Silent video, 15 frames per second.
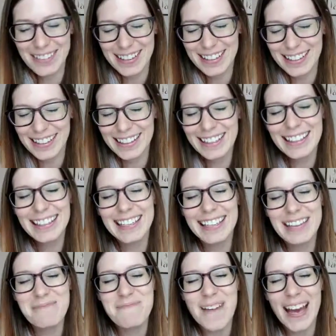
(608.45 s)
will
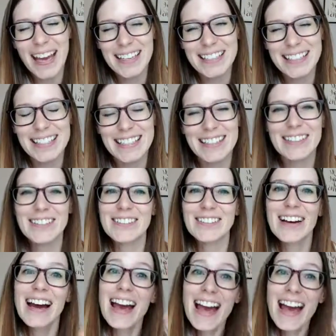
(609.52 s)
get back to you.